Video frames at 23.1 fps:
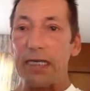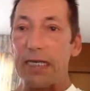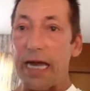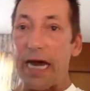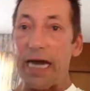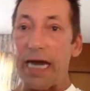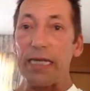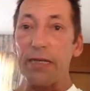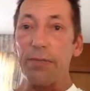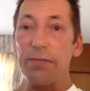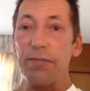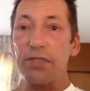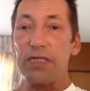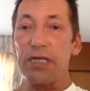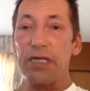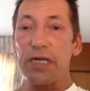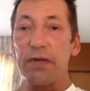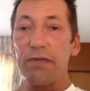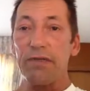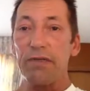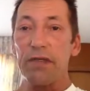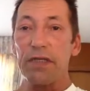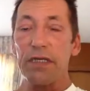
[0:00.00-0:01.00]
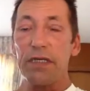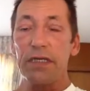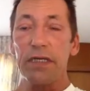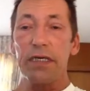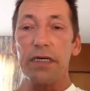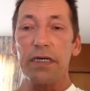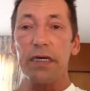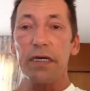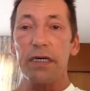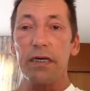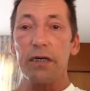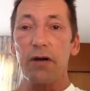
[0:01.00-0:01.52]
90% of
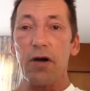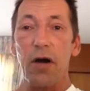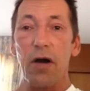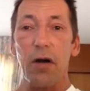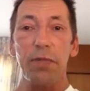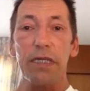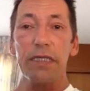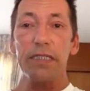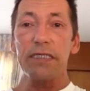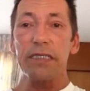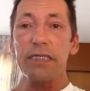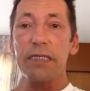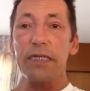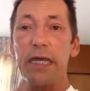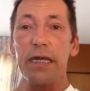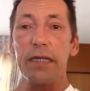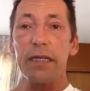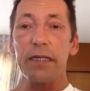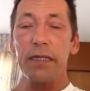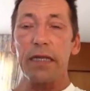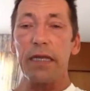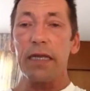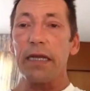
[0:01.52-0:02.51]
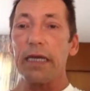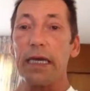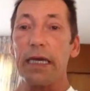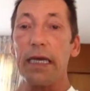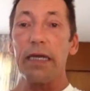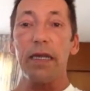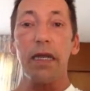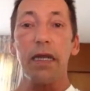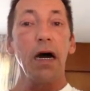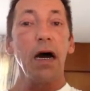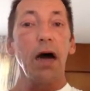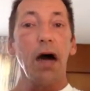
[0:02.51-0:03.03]
the uh, comments and that that I
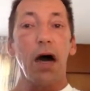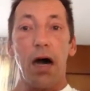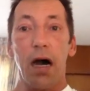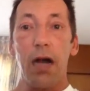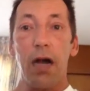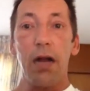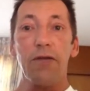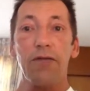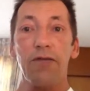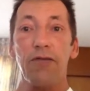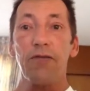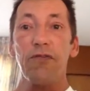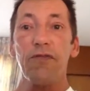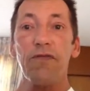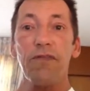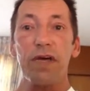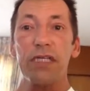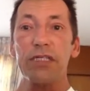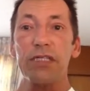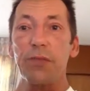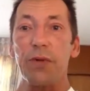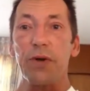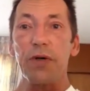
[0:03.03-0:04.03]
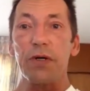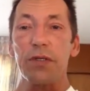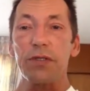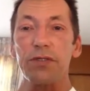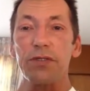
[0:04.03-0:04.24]
get are through Facebook.